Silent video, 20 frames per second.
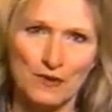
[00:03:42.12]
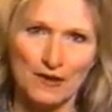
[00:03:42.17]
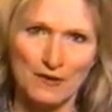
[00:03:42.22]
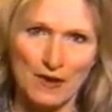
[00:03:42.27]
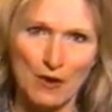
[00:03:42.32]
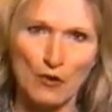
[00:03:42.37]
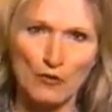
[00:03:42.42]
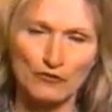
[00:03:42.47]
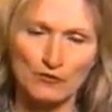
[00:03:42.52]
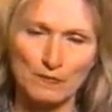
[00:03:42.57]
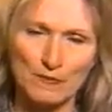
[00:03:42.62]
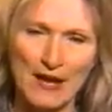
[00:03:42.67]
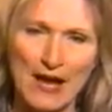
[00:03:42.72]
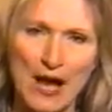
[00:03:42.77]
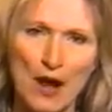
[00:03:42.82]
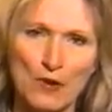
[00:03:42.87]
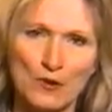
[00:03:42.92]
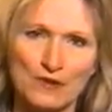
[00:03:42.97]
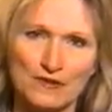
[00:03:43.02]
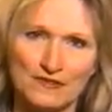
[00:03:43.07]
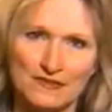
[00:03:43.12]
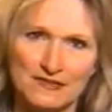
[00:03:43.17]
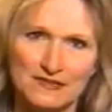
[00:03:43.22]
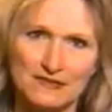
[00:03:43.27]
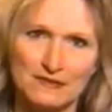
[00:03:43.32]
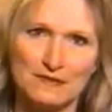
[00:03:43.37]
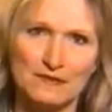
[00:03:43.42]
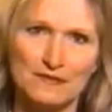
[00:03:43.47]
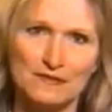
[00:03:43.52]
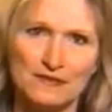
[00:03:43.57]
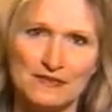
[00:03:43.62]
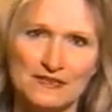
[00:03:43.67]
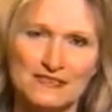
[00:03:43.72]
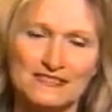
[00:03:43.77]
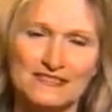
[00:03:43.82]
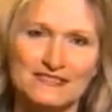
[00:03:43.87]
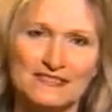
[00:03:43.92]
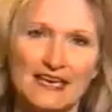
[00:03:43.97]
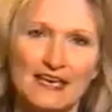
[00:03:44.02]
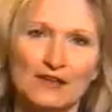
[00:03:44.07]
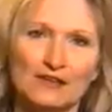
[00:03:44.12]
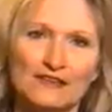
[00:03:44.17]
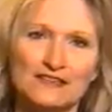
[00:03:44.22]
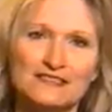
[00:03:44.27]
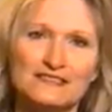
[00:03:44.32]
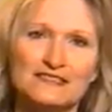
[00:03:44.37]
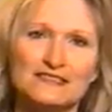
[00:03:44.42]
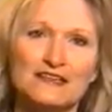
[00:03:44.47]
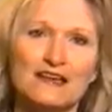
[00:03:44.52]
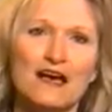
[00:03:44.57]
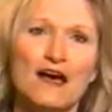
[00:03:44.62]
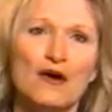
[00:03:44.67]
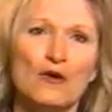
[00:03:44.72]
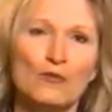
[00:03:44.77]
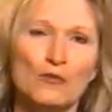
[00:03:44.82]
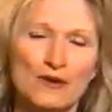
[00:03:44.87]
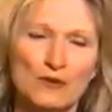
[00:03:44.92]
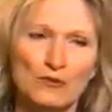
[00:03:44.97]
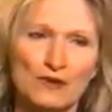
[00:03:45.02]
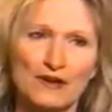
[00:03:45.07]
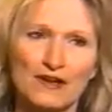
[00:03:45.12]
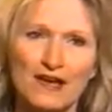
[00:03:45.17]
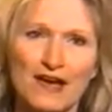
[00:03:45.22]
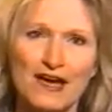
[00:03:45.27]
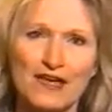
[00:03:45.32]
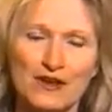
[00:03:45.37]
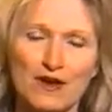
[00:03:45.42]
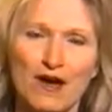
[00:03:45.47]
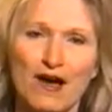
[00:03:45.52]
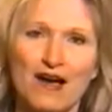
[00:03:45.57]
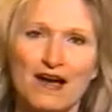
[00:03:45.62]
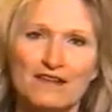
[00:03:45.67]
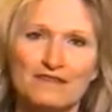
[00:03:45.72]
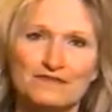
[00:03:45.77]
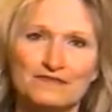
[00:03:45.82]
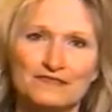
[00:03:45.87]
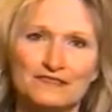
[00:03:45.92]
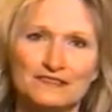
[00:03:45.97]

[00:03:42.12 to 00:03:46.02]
overpower the assailants, we were cut off.